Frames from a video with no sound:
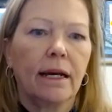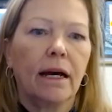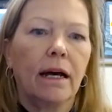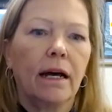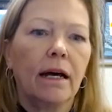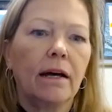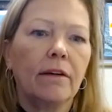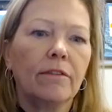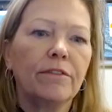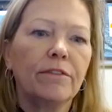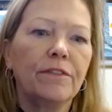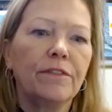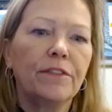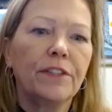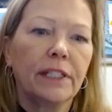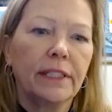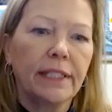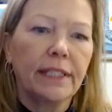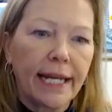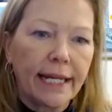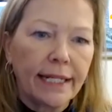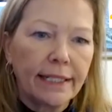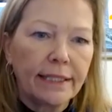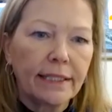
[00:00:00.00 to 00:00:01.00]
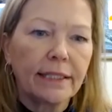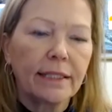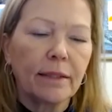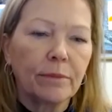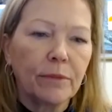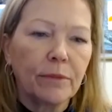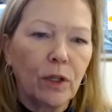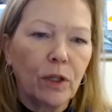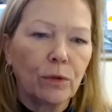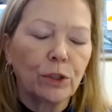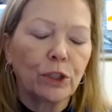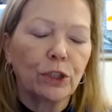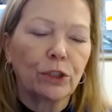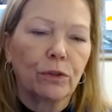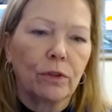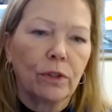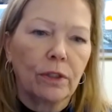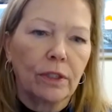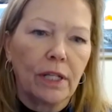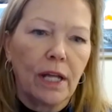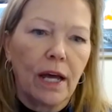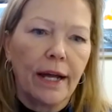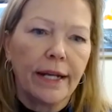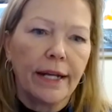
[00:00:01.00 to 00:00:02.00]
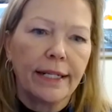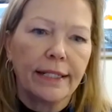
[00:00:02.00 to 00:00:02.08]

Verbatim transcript: of the Lake Simcoe shoreline,